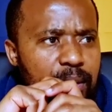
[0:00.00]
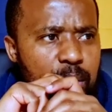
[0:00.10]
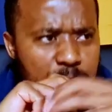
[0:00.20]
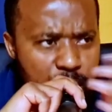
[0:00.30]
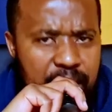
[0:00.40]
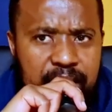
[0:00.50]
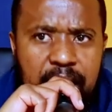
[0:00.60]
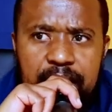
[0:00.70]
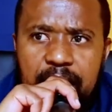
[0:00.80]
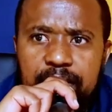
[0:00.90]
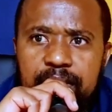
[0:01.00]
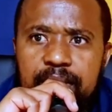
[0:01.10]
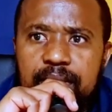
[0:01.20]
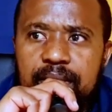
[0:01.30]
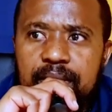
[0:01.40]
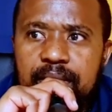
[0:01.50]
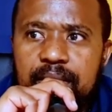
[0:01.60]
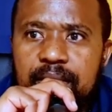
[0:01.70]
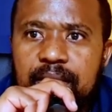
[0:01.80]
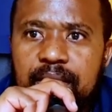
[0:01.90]
You, you understand that?
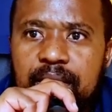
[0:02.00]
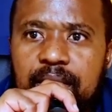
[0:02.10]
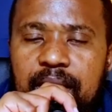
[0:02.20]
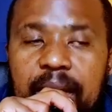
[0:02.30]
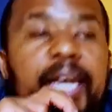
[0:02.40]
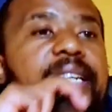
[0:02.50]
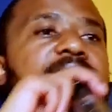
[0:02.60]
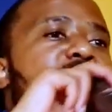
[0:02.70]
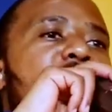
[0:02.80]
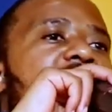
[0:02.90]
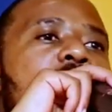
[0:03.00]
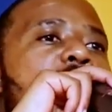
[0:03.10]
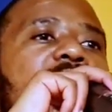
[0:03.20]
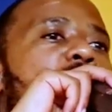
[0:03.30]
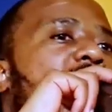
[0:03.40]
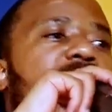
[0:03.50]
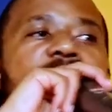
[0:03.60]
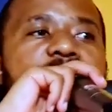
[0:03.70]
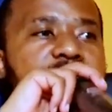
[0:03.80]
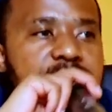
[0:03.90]
It doesn't matter what,
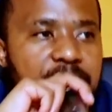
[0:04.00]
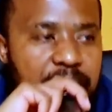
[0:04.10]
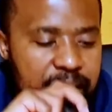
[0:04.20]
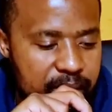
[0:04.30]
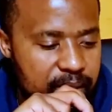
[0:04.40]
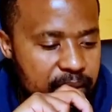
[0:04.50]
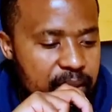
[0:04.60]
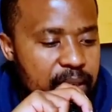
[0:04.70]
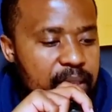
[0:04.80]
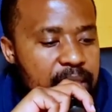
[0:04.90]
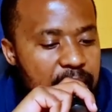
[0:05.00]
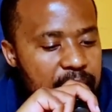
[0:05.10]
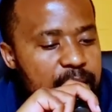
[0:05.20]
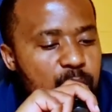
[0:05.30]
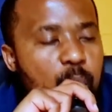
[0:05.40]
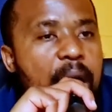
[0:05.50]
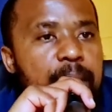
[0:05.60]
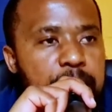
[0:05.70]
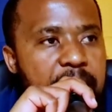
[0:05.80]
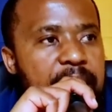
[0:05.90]
whatever lust it is. The reason
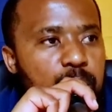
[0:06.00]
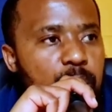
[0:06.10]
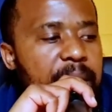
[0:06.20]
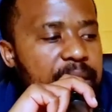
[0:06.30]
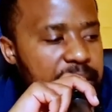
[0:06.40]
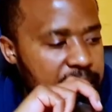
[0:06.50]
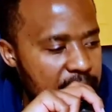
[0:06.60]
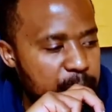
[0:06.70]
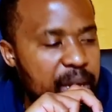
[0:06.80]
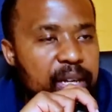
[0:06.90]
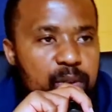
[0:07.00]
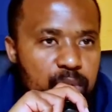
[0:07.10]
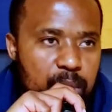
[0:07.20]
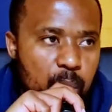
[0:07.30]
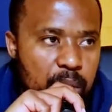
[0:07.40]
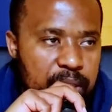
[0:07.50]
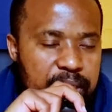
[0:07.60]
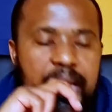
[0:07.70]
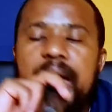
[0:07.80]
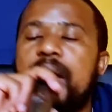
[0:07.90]
why men and women return back into the world,